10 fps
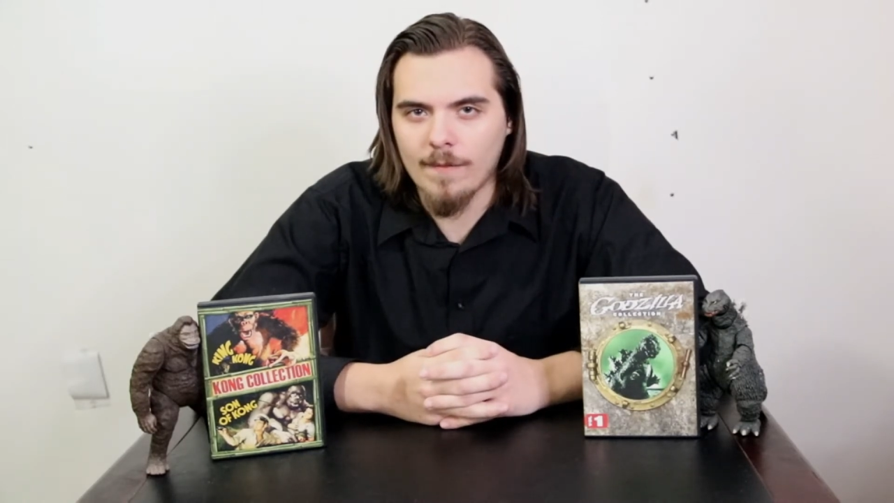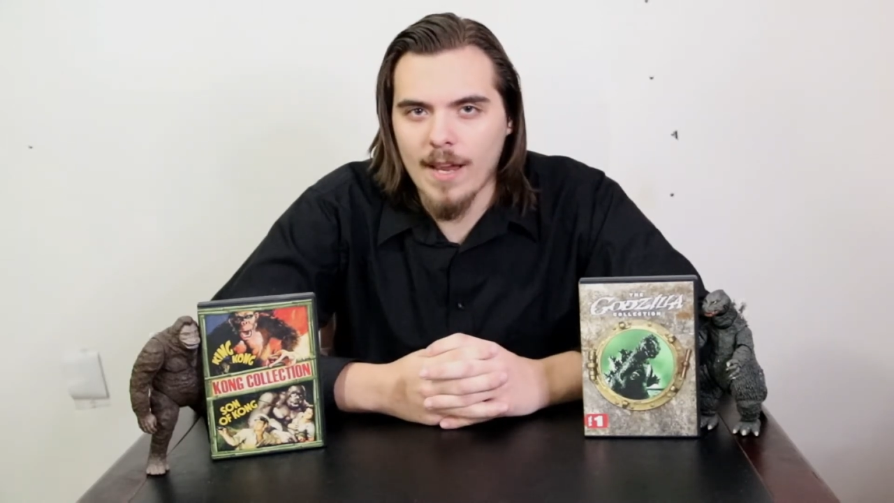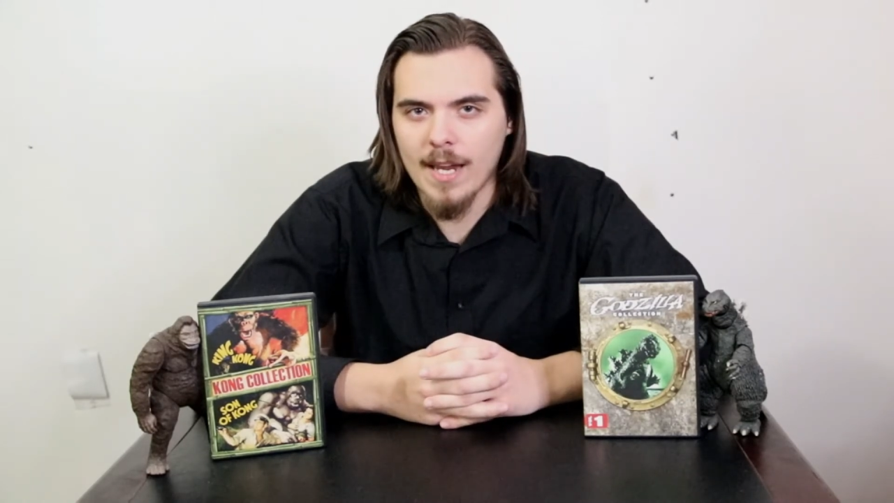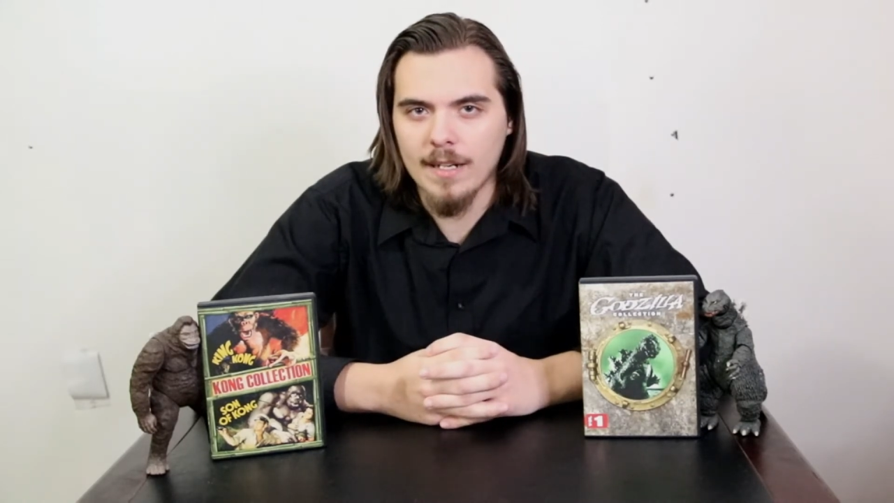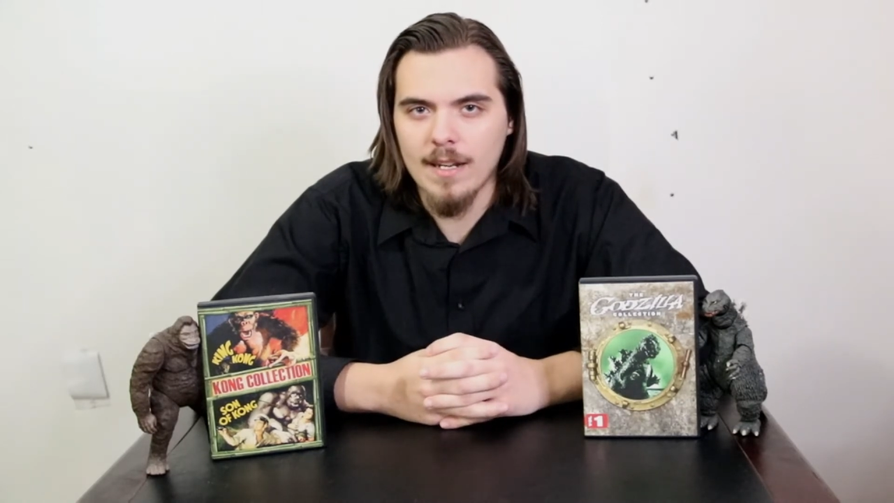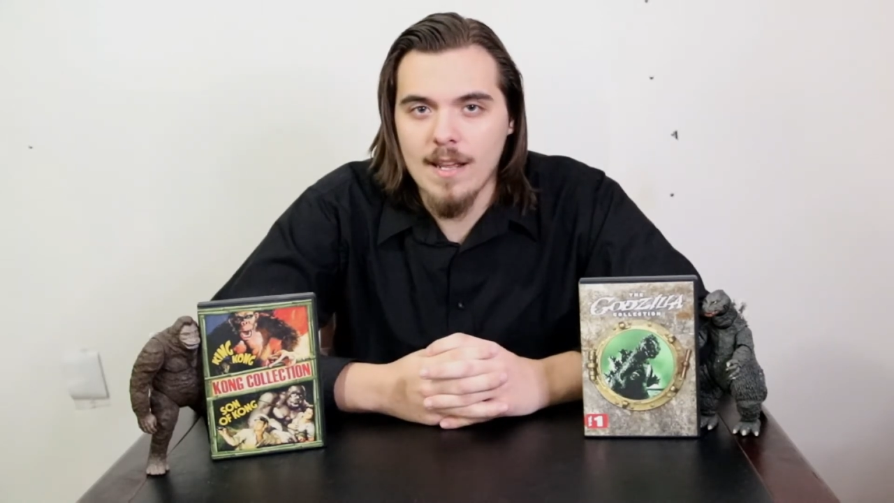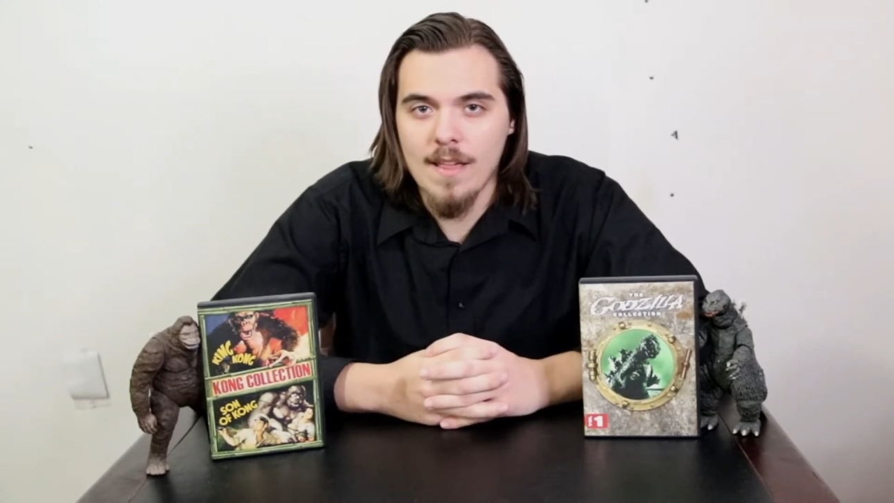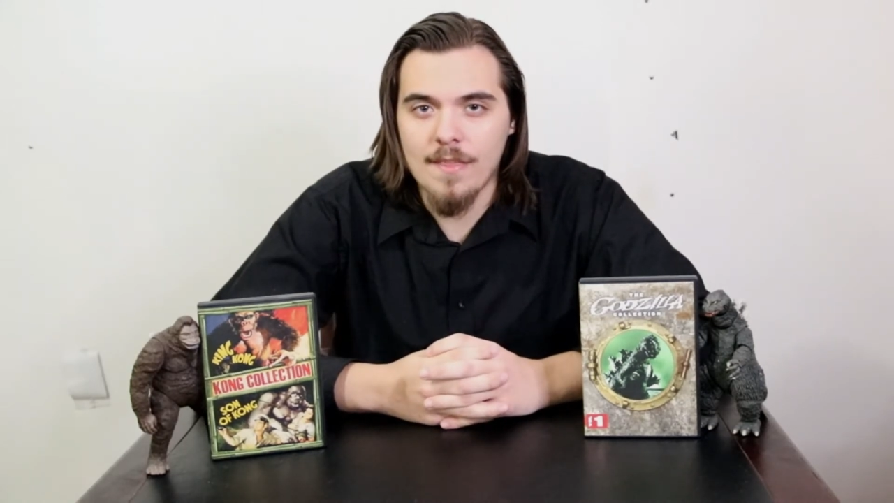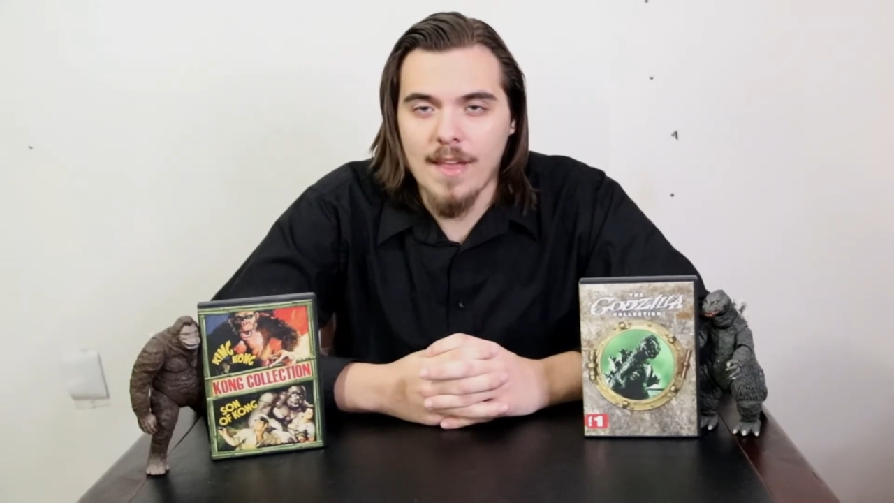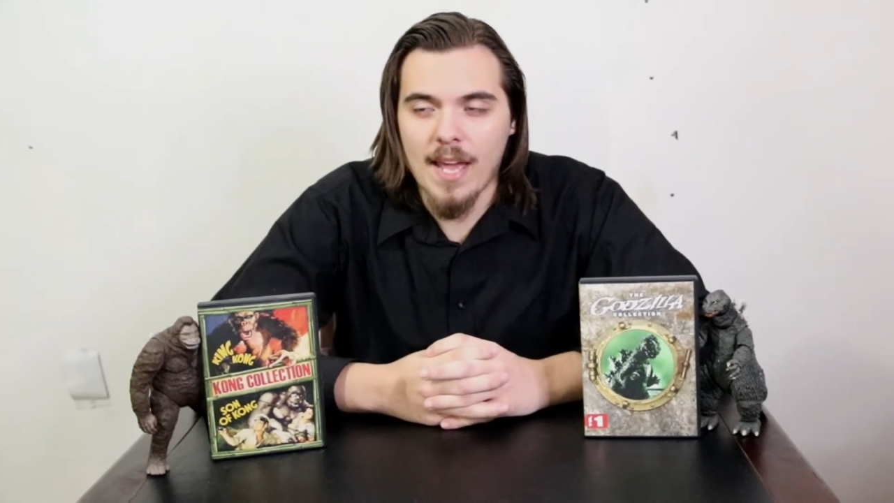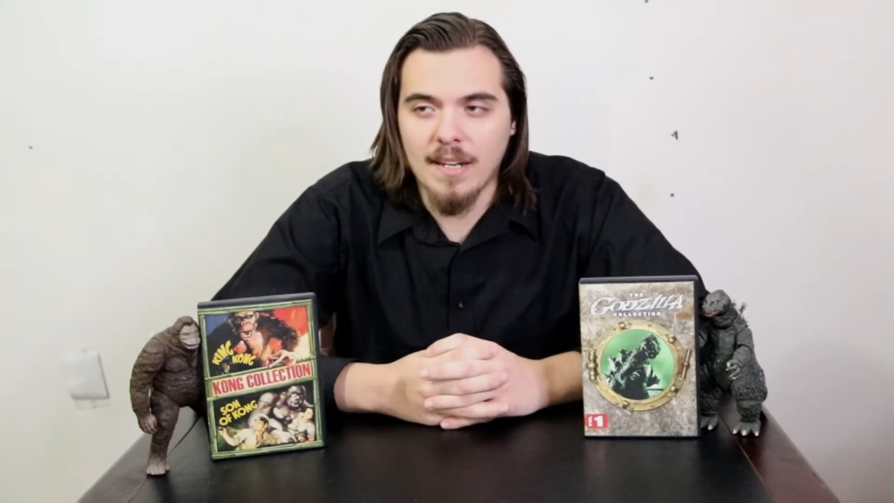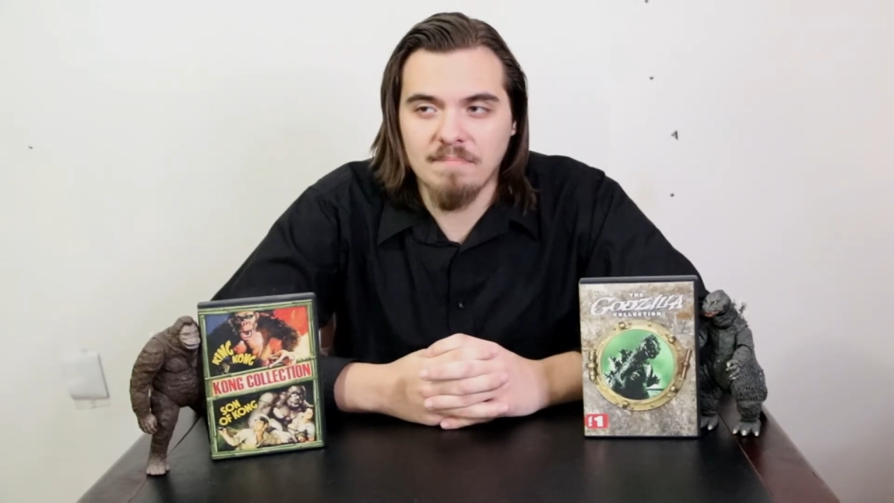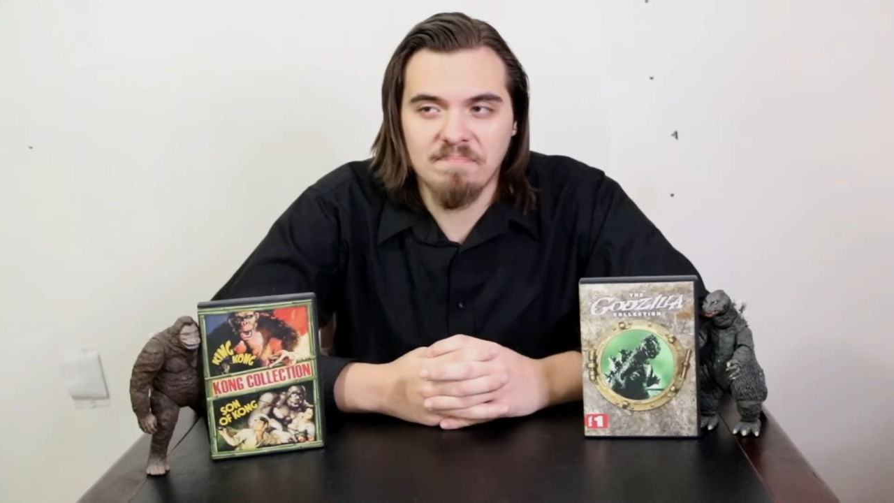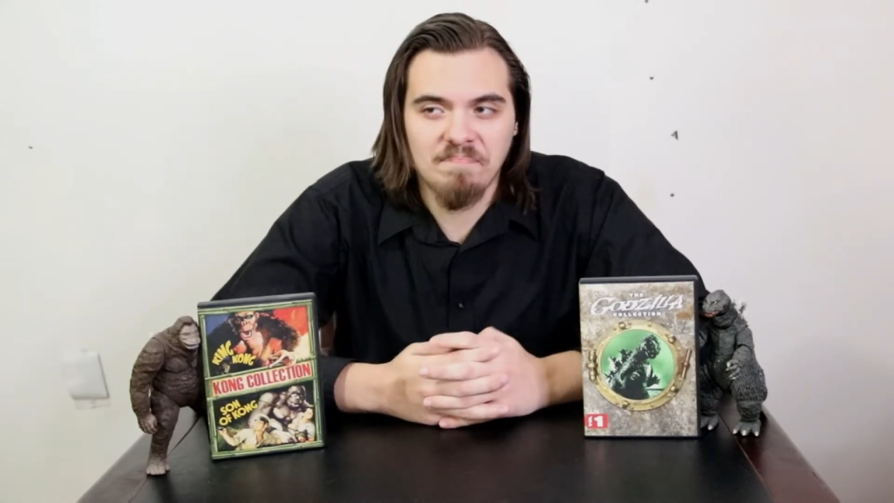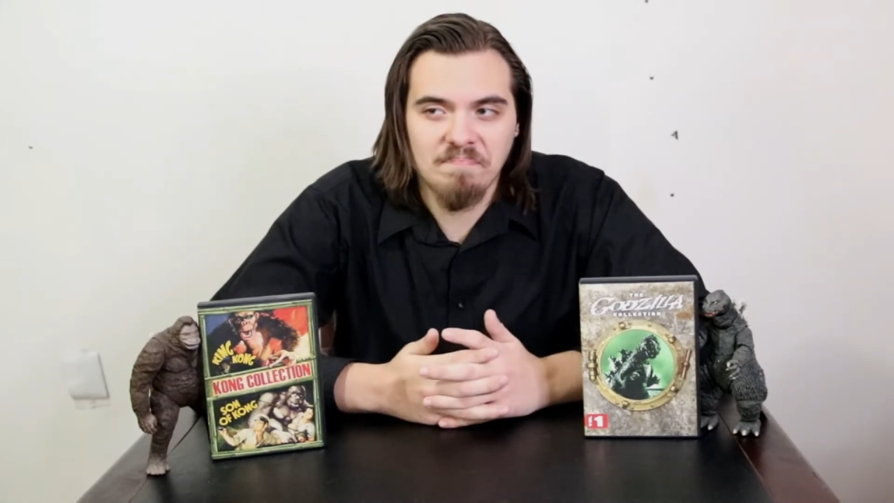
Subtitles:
fan, then